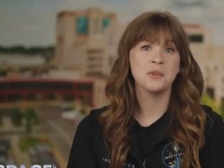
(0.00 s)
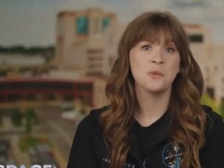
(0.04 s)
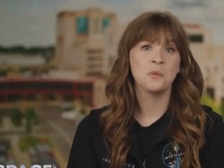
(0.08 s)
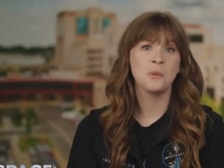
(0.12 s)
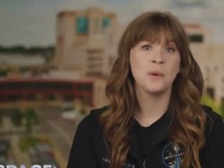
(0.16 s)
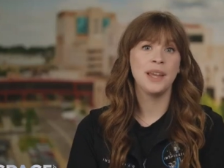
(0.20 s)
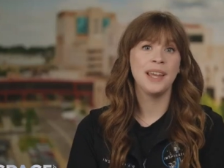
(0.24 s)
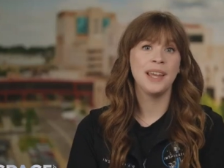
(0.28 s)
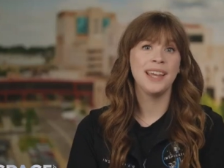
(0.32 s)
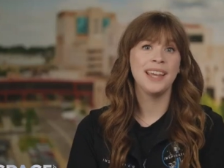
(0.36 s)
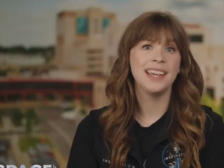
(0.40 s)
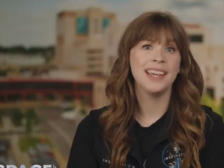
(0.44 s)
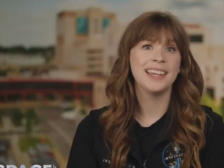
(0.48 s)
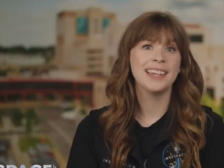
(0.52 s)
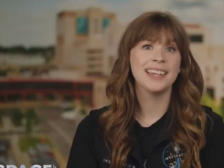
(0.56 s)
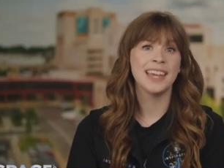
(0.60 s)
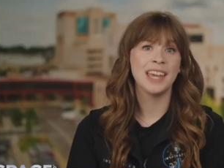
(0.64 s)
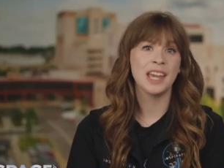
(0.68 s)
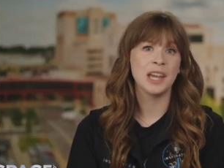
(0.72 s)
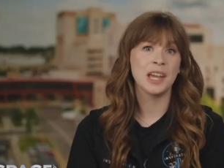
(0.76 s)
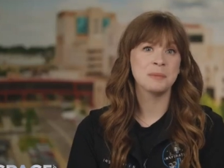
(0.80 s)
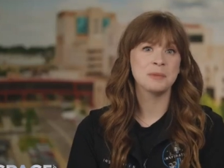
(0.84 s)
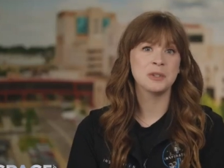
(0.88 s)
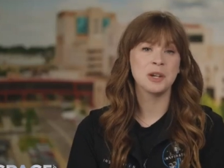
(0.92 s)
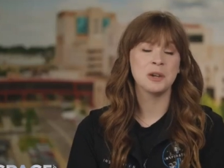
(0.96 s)
we
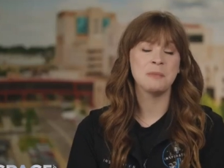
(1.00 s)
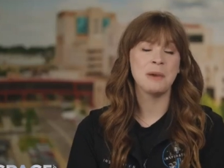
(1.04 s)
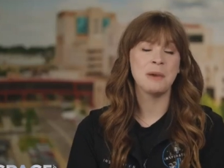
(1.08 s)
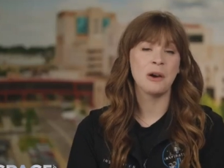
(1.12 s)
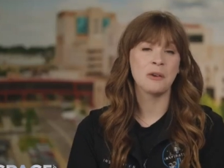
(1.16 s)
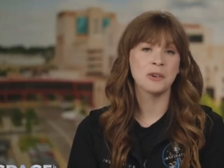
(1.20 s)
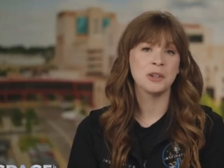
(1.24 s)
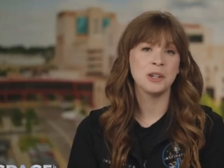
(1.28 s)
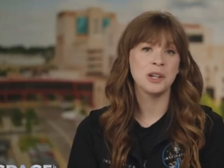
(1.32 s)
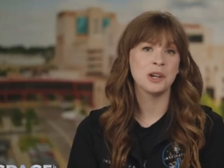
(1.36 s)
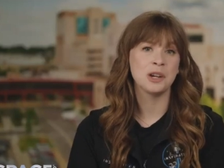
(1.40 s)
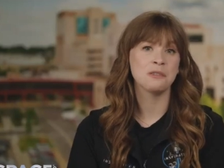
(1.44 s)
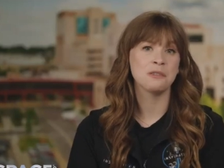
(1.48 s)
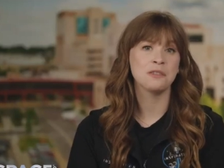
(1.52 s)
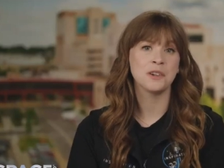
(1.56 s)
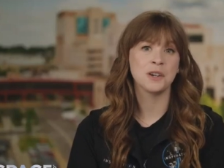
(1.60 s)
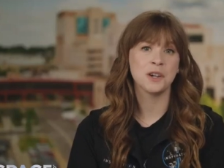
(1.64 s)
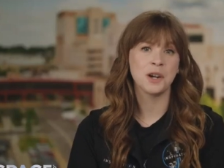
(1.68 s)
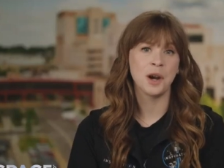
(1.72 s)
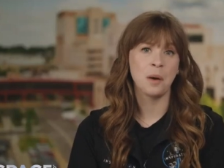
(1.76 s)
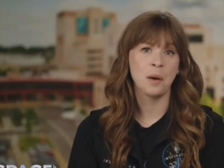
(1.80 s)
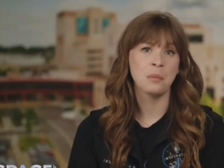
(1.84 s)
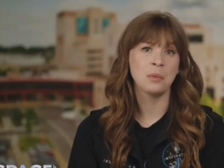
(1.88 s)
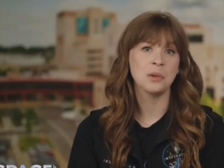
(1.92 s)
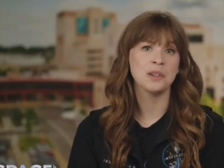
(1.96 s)
camped on Mount Rainier for a
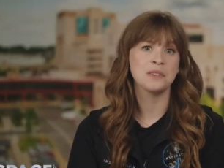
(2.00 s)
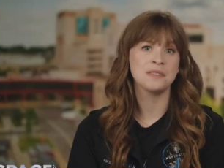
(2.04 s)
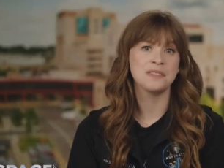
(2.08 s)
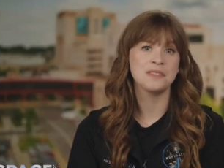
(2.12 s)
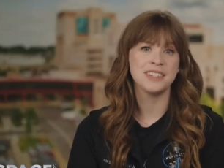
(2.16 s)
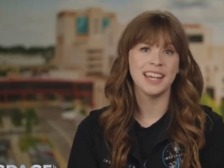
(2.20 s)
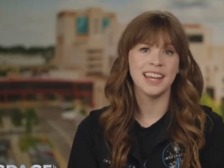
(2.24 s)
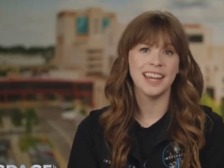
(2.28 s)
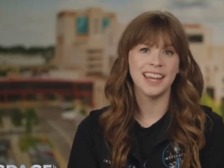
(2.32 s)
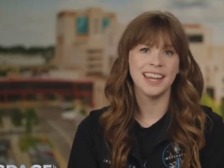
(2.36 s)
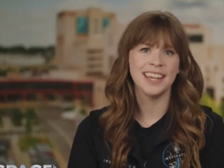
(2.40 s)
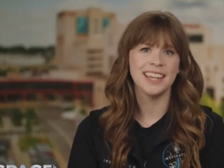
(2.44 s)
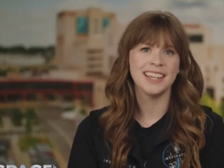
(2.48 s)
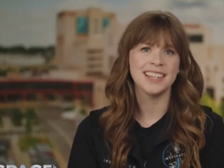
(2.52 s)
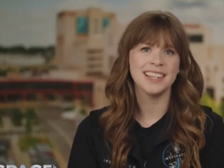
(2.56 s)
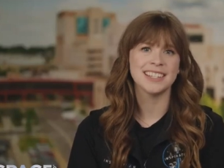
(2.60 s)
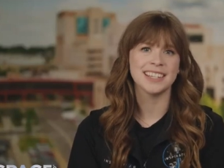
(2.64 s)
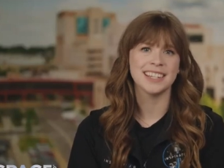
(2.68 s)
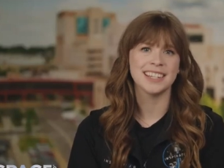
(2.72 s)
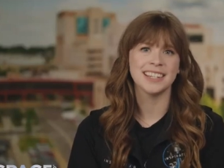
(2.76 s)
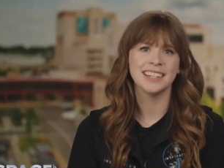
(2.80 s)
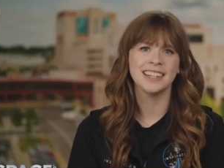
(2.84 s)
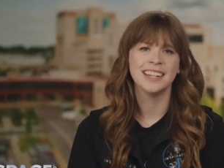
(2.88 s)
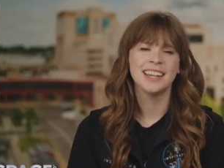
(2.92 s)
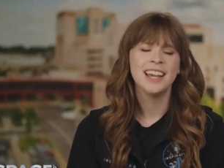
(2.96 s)
couple of days
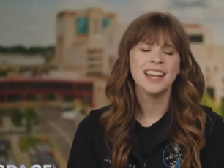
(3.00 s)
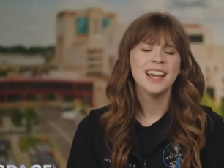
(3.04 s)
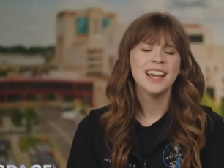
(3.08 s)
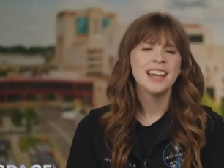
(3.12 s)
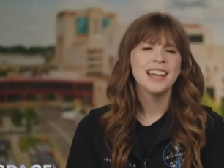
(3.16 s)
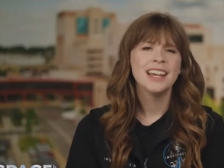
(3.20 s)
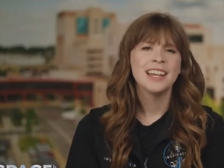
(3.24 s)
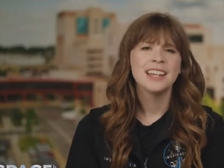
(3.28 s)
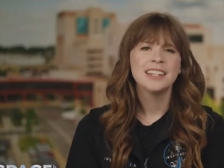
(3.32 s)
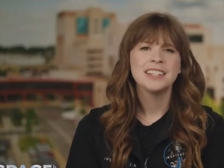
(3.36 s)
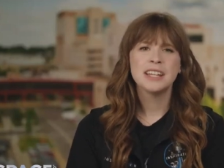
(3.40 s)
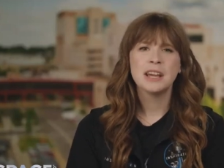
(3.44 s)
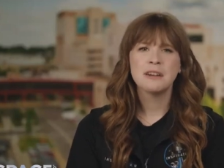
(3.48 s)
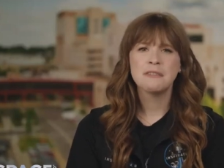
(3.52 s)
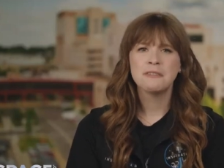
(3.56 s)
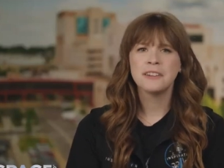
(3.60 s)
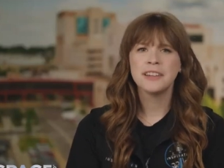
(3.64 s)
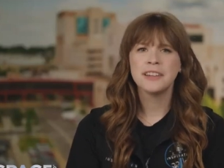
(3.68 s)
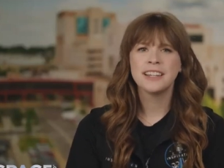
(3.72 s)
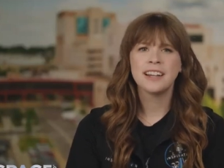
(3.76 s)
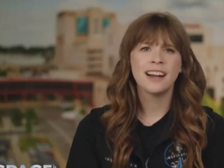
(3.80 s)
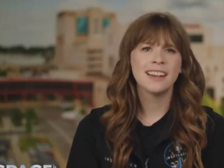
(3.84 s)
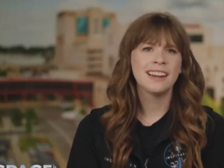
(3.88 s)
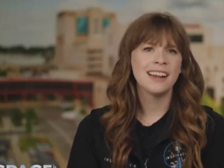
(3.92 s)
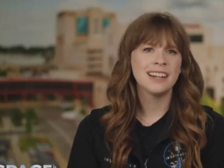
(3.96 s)
and
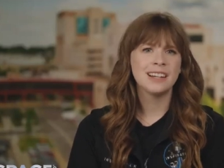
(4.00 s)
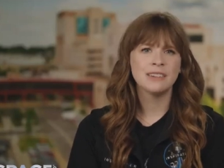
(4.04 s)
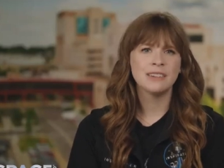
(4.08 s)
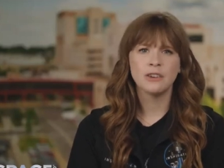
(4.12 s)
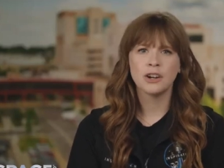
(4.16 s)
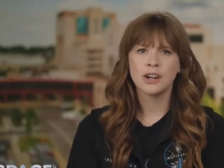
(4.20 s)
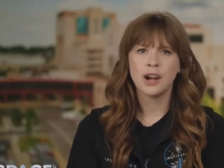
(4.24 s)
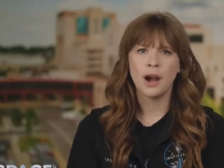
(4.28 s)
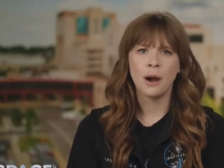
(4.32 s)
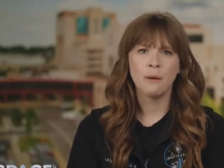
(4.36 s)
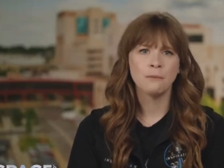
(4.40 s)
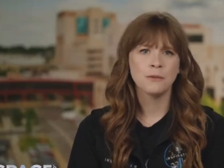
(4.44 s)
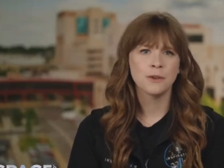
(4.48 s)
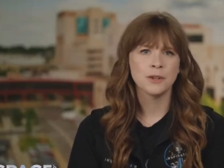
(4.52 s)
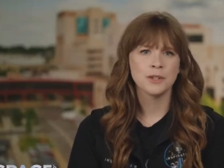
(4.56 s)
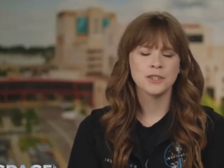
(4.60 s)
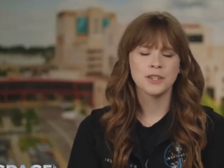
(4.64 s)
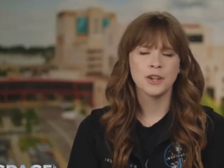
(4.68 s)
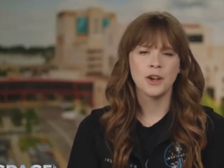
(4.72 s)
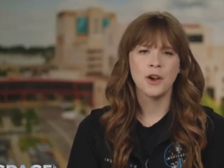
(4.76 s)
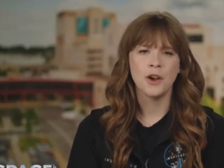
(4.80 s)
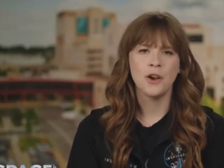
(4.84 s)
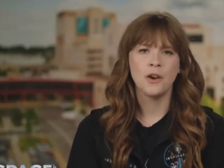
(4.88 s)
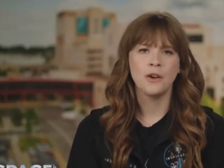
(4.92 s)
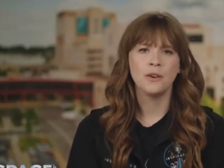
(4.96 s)
definitely got out of our comfort
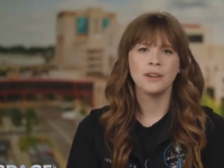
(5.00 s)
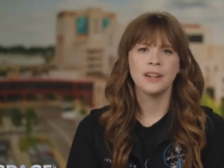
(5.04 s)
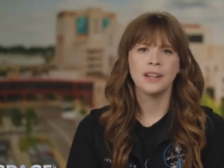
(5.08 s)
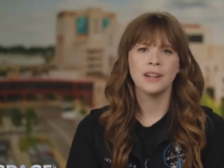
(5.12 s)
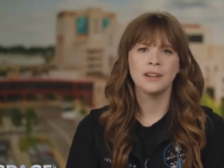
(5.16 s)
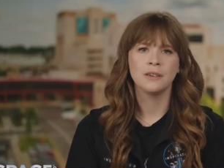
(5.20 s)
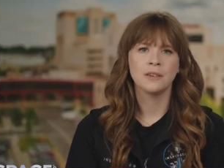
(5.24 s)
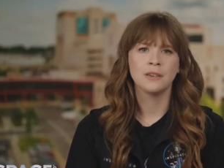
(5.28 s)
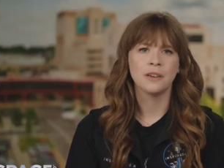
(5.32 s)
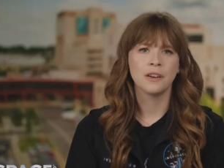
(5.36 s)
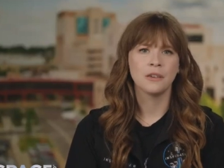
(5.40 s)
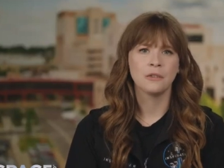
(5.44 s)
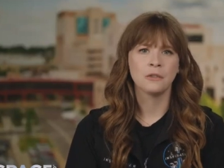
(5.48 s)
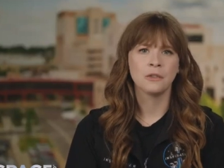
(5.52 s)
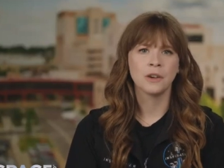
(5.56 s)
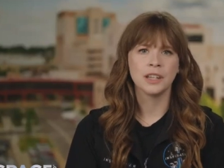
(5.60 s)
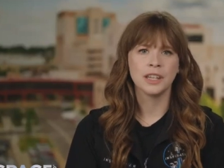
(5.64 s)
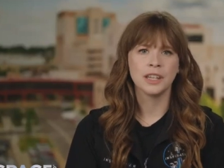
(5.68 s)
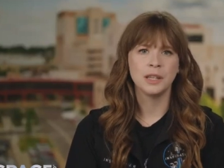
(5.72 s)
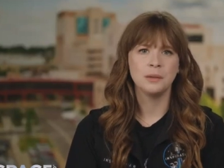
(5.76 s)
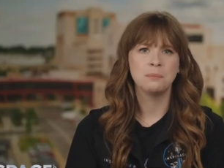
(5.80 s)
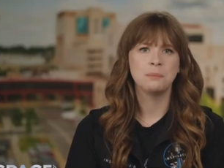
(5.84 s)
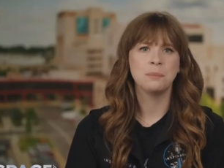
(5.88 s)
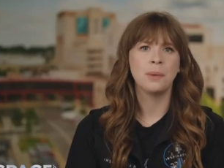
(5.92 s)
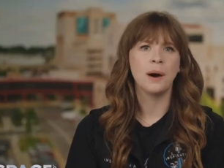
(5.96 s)
zone and
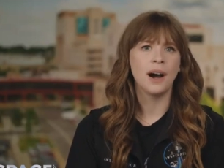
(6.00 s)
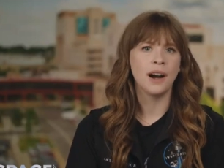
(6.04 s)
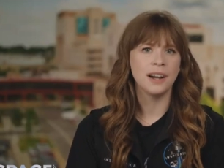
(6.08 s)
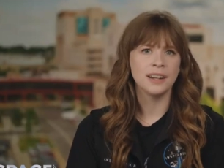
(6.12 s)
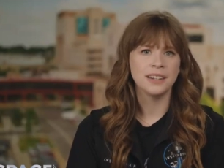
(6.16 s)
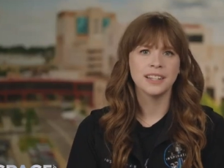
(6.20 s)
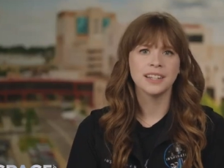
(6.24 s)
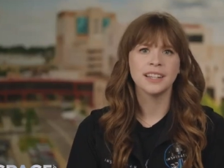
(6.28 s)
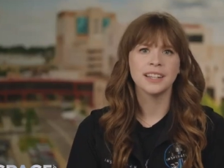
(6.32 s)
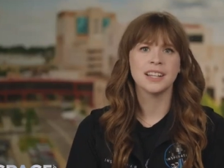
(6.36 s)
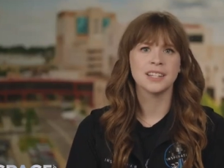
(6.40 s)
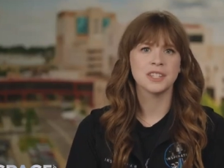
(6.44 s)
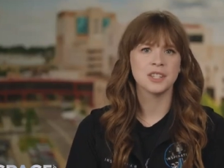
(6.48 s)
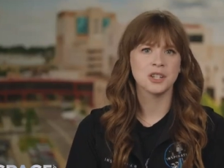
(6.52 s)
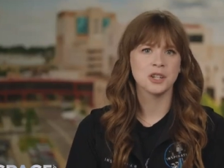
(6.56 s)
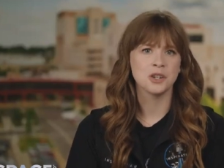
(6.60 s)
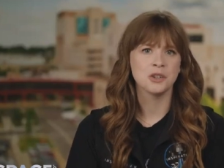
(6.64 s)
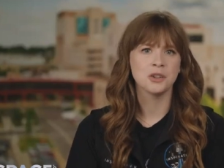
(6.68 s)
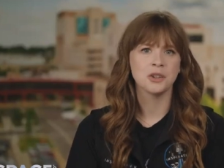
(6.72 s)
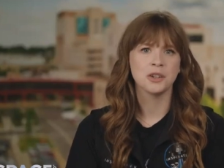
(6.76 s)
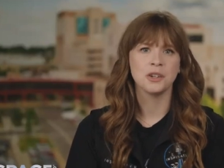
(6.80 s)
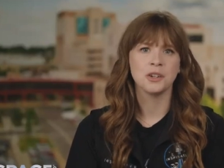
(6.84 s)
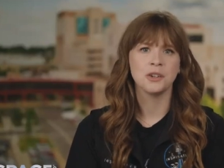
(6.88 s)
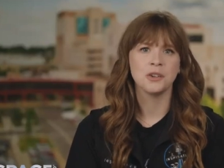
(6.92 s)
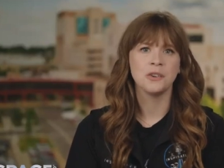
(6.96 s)
really bonded as a
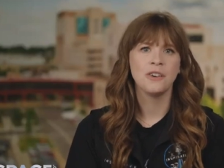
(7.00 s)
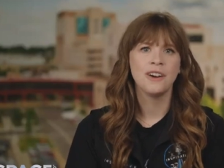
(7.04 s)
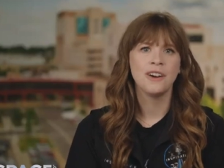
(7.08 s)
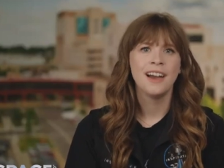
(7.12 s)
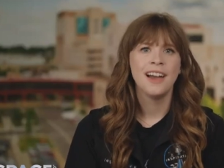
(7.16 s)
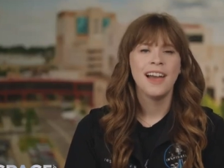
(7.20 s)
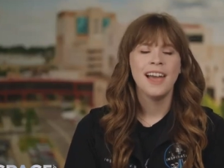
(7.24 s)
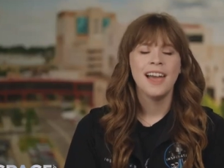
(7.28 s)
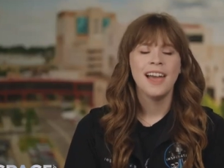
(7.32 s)
crew.